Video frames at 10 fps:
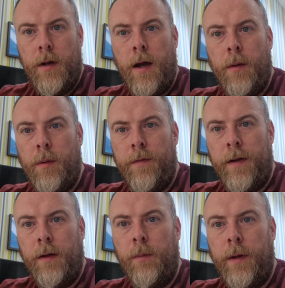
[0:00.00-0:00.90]
how we
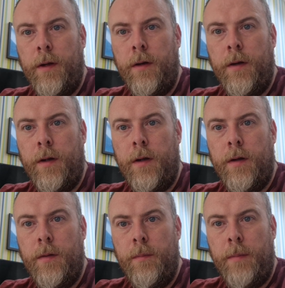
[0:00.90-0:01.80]
feel, we
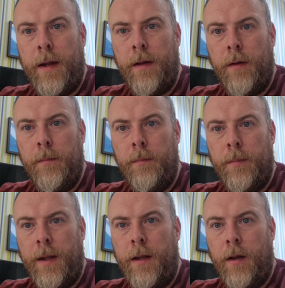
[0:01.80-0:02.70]
can bail at
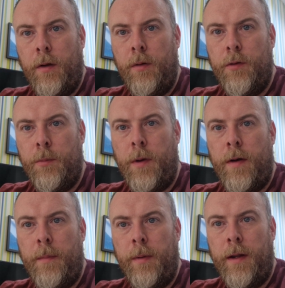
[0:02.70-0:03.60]
Bleaklow, somewhere
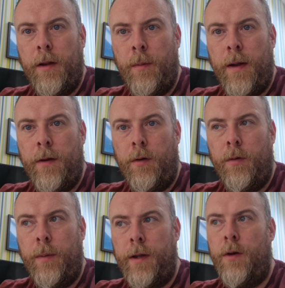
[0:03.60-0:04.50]
around Bleaklow Head, or
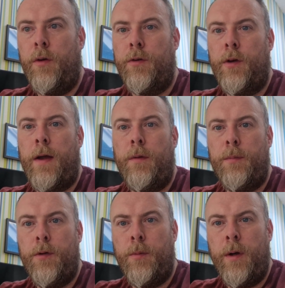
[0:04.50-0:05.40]
we can also get
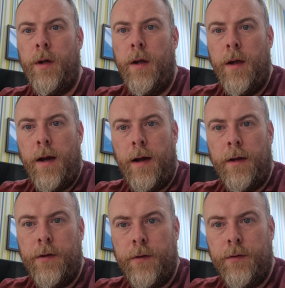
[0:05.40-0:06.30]
up to
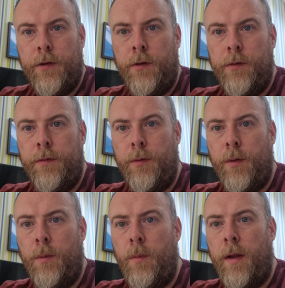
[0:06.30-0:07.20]
Higher Shore Stones if we're
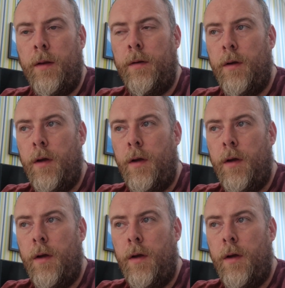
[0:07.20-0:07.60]
doing well.